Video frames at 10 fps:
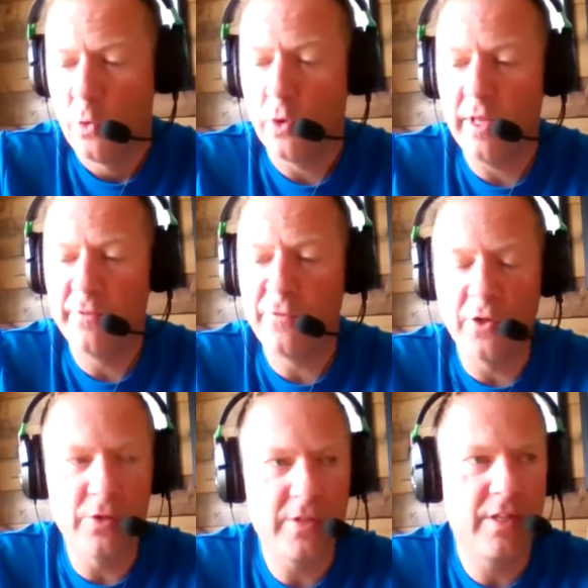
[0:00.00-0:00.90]
Well, and for
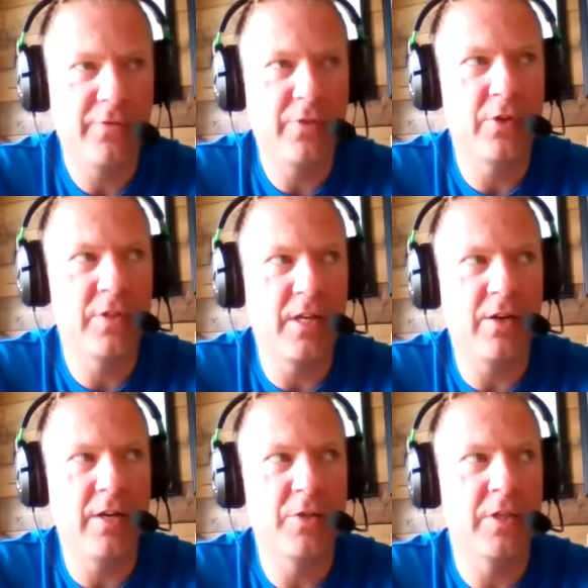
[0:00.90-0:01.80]
those that are
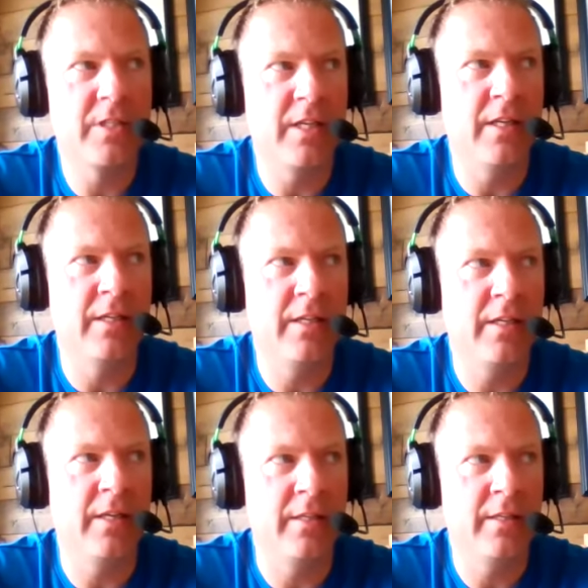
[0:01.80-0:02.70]
interested
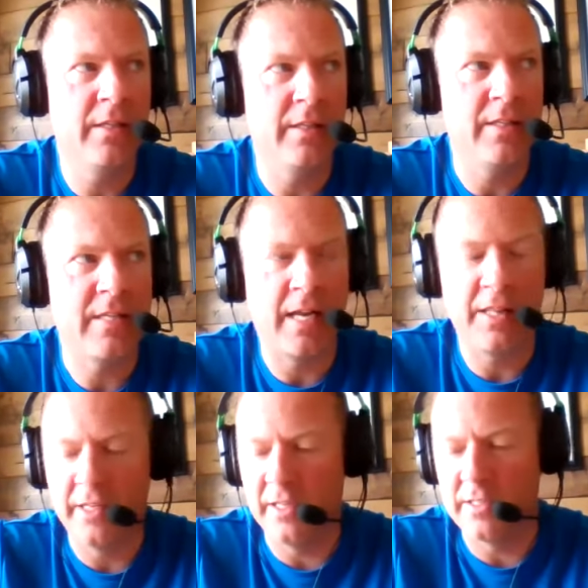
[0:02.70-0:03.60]
in these kind of
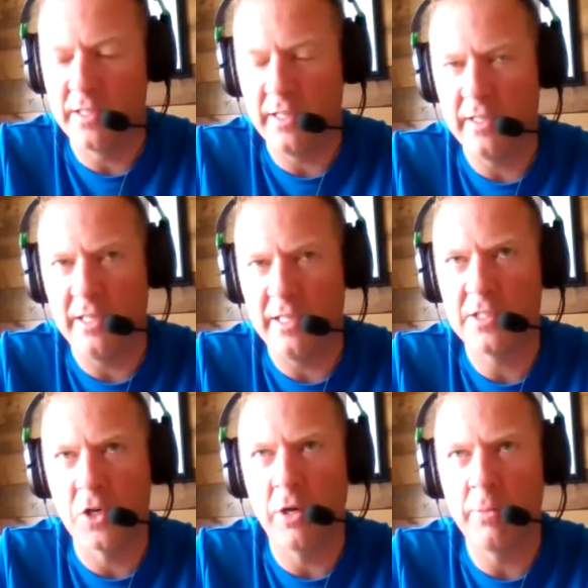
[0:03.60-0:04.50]
things and getting
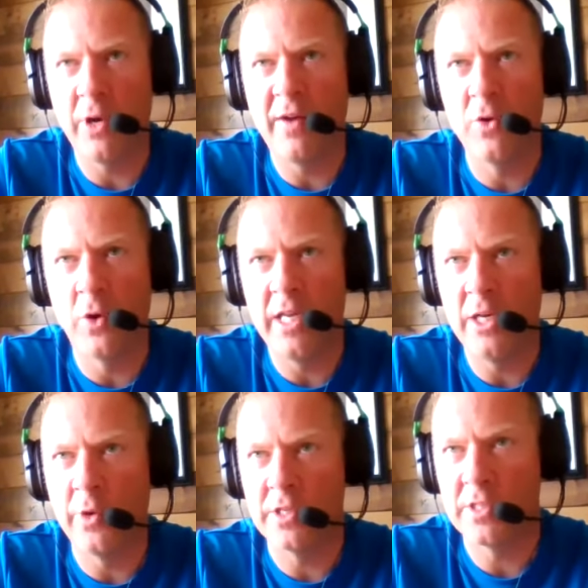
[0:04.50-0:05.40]
started but would have no idea
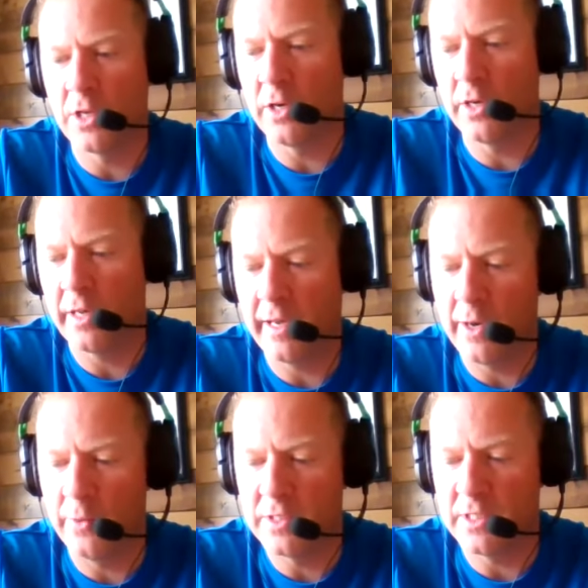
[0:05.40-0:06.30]
where to start, I
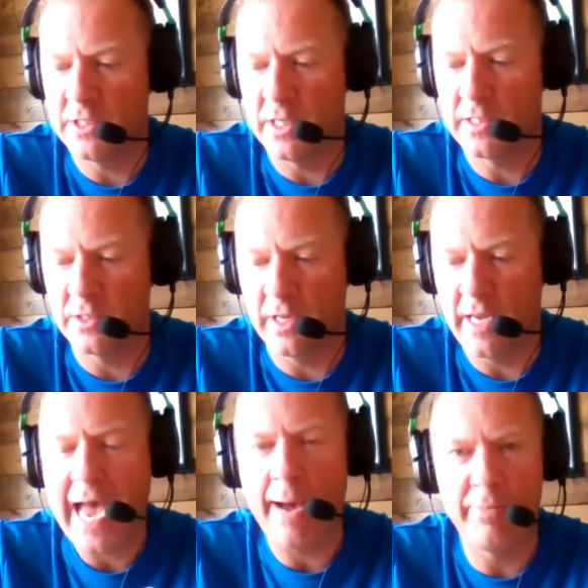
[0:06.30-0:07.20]
would suggest there's an
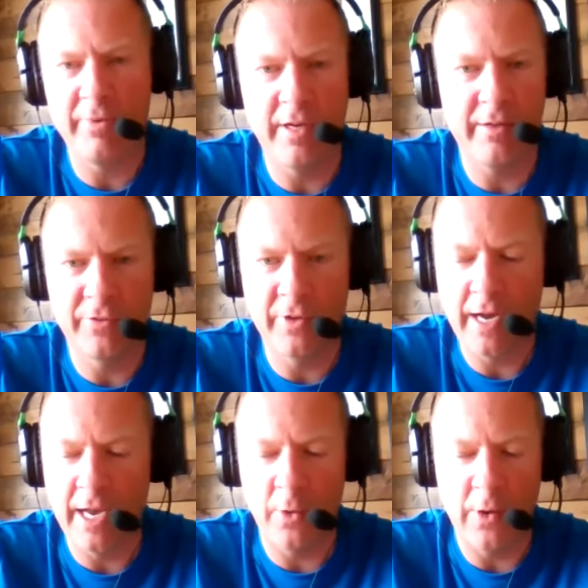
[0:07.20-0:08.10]
app for
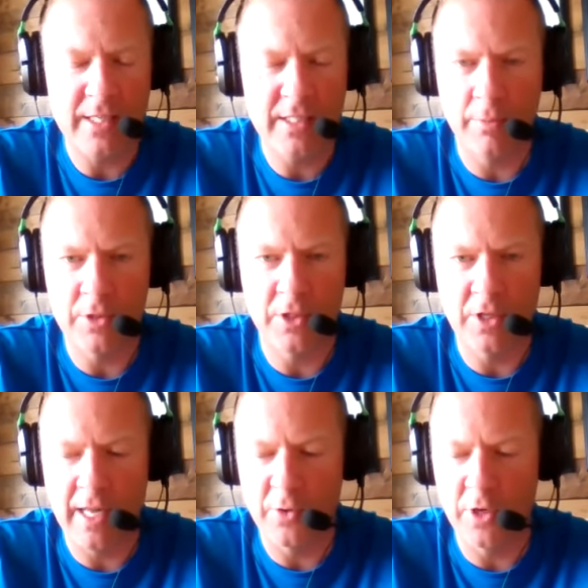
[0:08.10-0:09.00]
iOS, and I'm sure it's on
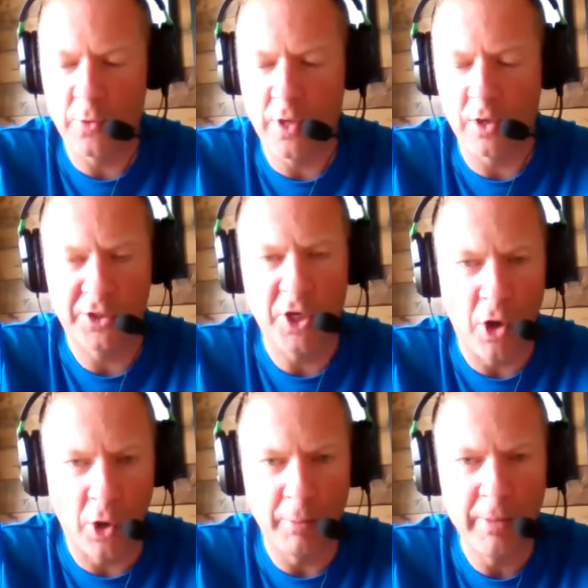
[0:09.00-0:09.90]
Android as well, called
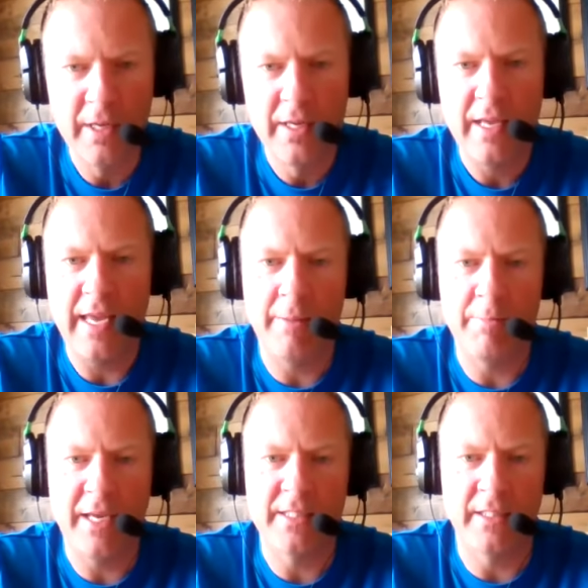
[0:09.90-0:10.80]
Calm. And
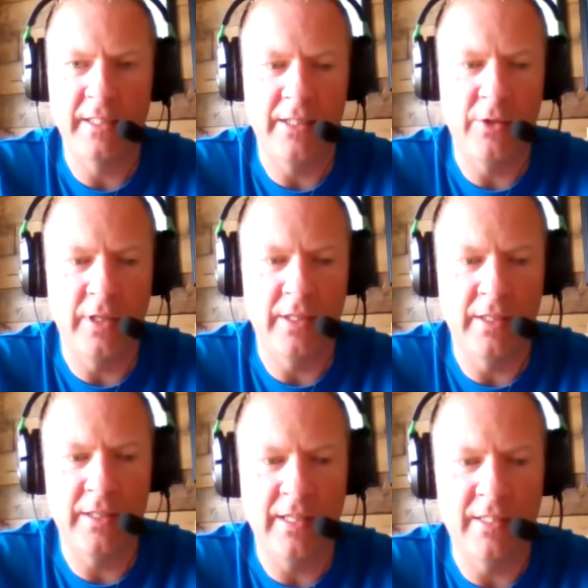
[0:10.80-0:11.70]
basically, you
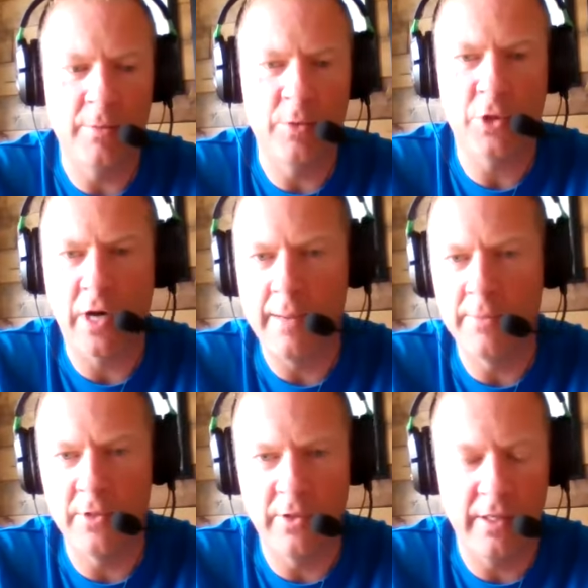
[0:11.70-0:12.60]
can then subscribe
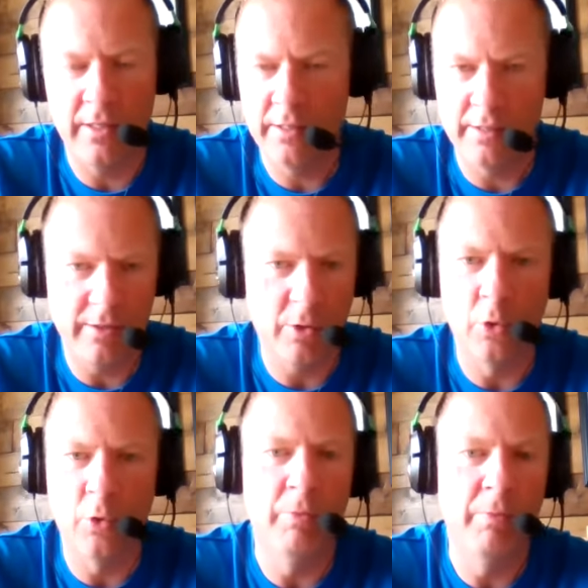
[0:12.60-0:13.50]
to a
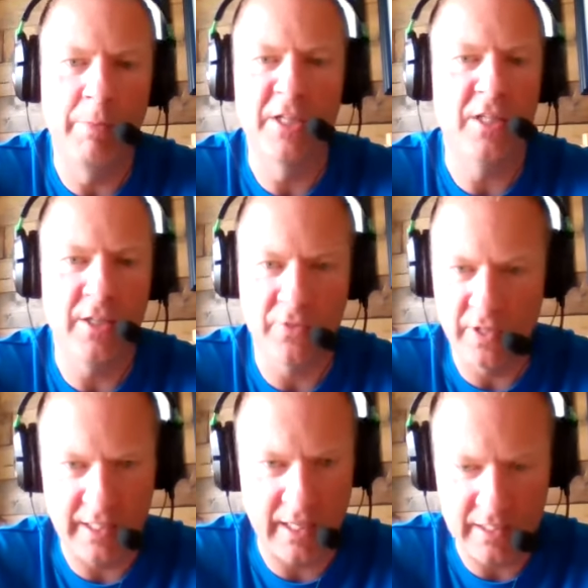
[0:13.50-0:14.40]
whole bunch of
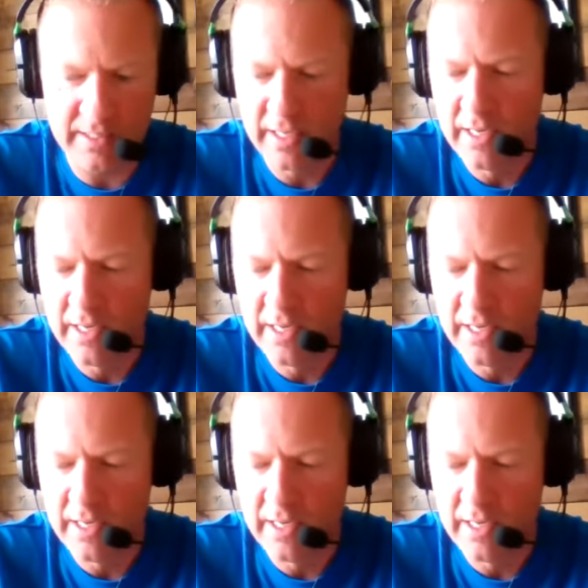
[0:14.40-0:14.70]
different things.